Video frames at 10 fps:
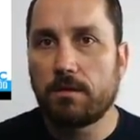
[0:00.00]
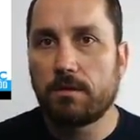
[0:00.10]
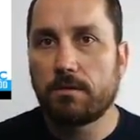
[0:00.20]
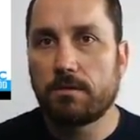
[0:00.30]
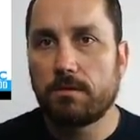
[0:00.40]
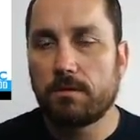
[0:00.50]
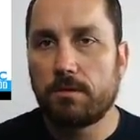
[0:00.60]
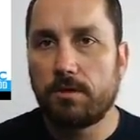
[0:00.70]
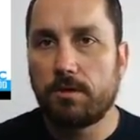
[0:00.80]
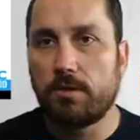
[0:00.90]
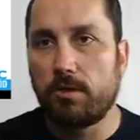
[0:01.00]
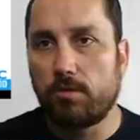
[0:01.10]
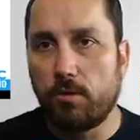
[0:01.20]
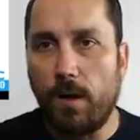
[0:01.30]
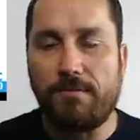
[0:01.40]
you have emotion
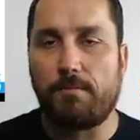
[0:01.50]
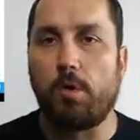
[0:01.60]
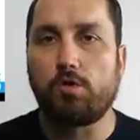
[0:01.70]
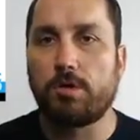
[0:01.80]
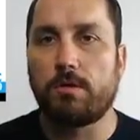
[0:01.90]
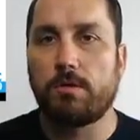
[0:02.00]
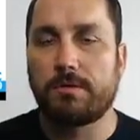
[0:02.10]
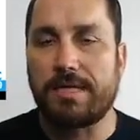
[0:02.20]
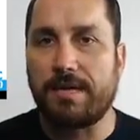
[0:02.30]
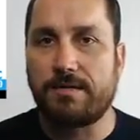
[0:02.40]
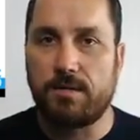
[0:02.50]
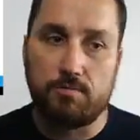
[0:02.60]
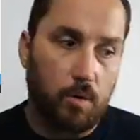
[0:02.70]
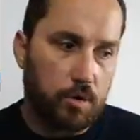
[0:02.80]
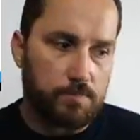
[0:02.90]
tied to this, whether it's positive
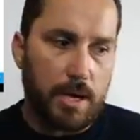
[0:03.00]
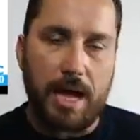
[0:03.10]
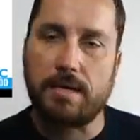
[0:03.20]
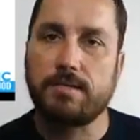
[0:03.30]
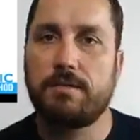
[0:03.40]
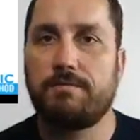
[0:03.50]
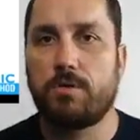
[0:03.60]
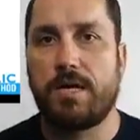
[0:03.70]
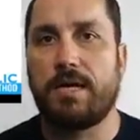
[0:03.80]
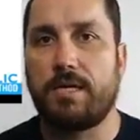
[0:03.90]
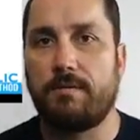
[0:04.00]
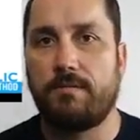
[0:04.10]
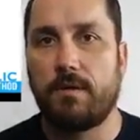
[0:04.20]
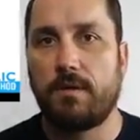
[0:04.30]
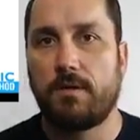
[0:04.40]
or negative.
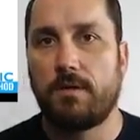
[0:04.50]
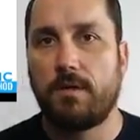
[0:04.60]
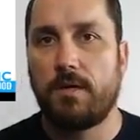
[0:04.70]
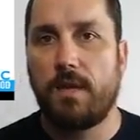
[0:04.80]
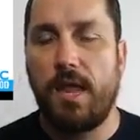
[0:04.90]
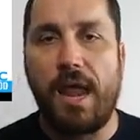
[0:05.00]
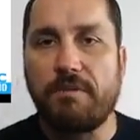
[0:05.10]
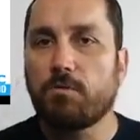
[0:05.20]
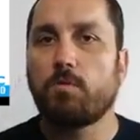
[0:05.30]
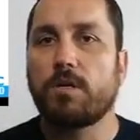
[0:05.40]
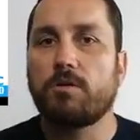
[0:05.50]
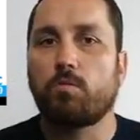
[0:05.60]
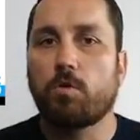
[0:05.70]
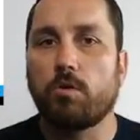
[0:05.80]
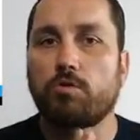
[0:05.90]
Everyone in the world knows
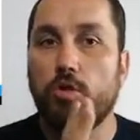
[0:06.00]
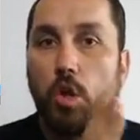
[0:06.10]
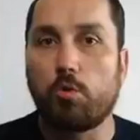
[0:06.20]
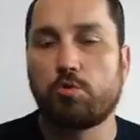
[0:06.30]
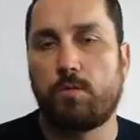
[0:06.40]
what this means.